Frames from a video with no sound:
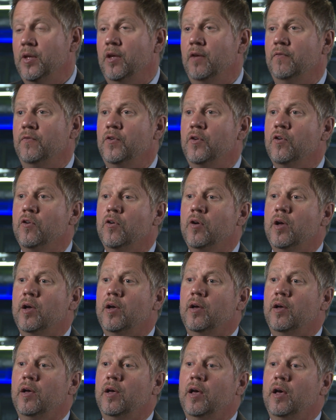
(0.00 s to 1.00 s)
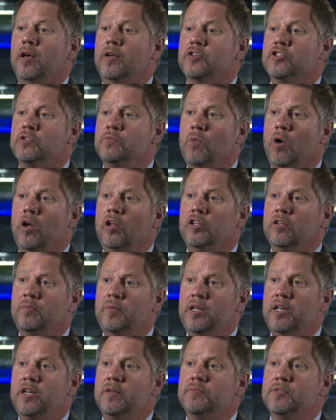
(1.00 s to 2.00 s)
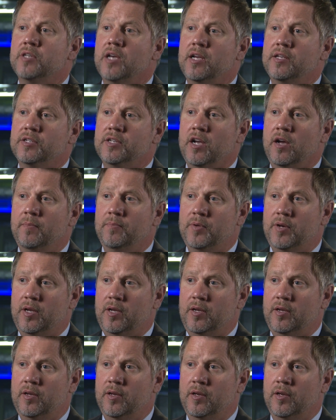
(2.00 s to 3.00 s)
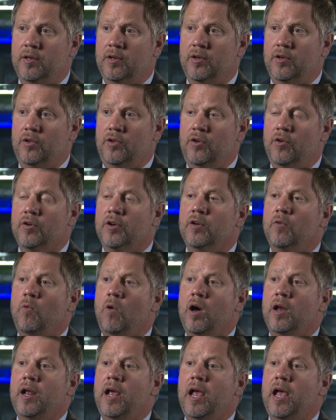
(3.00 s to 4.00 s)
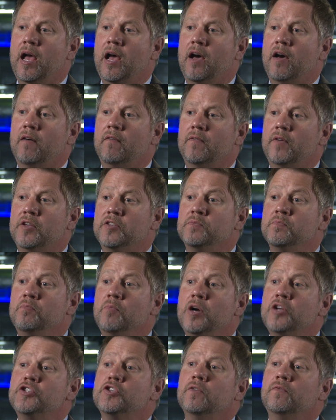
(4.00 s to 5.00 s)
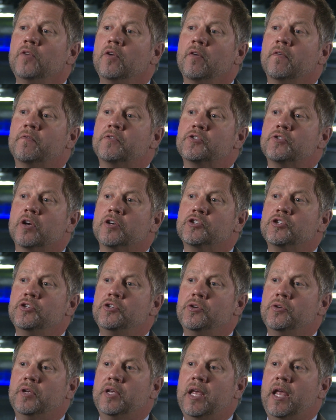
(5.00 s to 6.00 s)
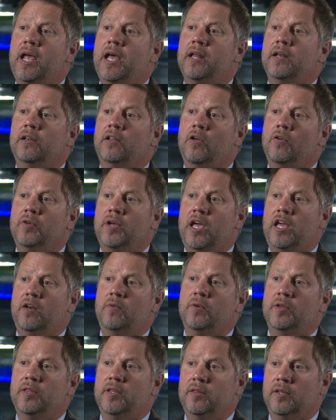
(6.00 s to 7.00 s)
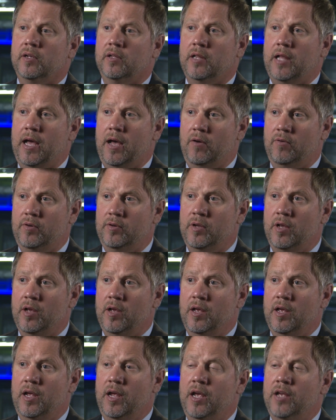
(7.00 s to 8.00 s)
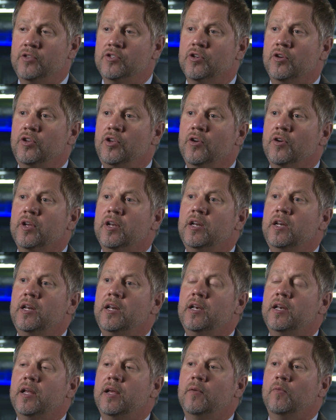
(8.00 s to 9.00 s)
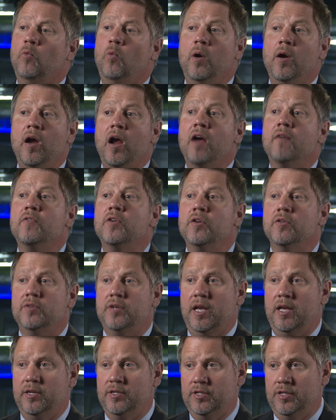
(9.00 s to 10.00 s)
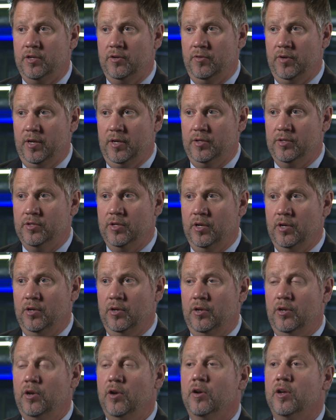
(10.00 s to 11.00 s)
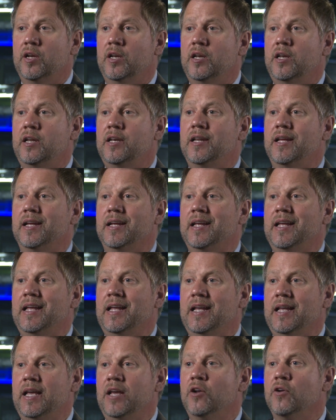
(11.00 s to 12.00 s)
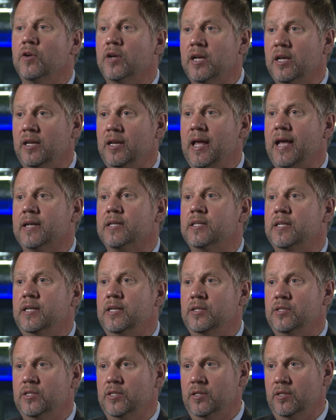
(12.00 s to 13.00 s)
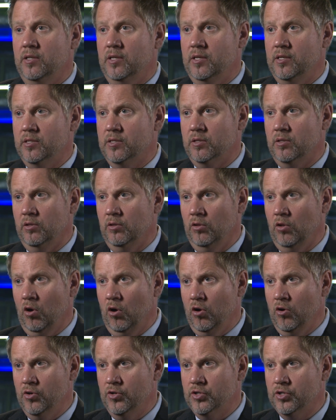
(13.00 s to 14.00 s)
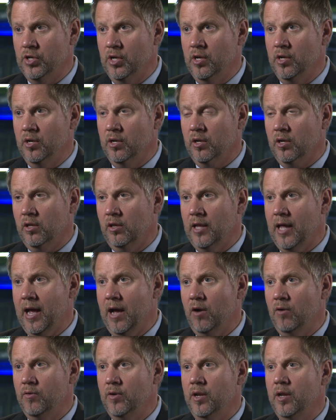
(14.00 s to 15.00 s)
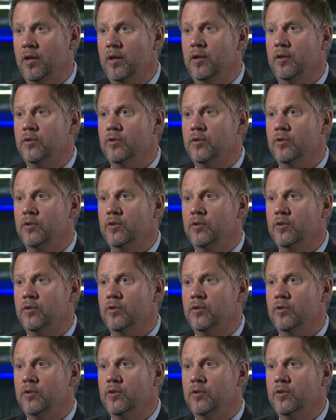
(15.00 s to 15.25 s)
If you're a, a small to medium-sized company, you're going to want to have as much of your infrastructure you can located within the cloud. And so you're going to need to, wherever your data center is, you're going to need to interconnect into these large cloud